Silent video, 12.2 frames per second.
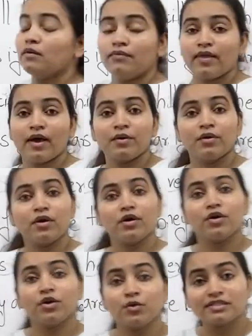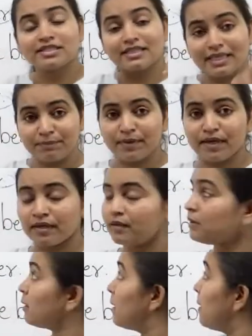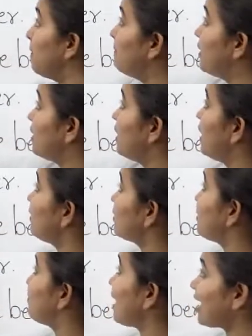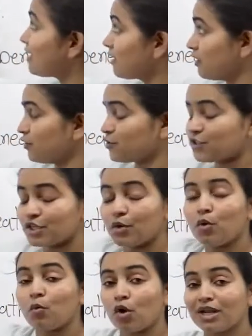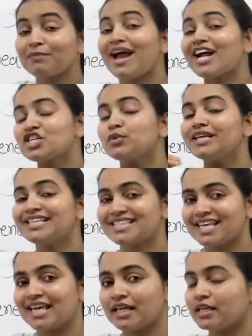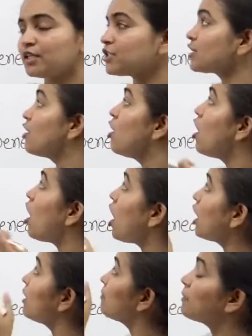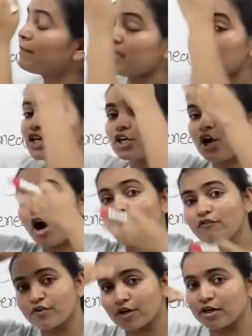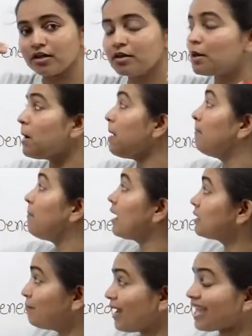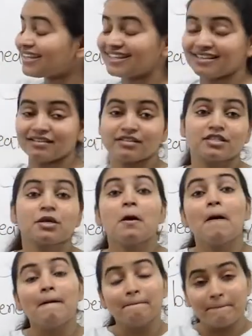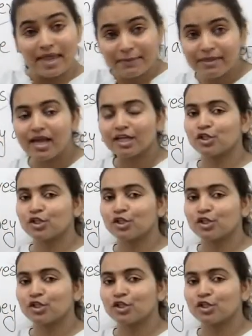now you are sleeping beneath the blankets. So what I'm actually saying is I am being covered by the blankets. Maybe I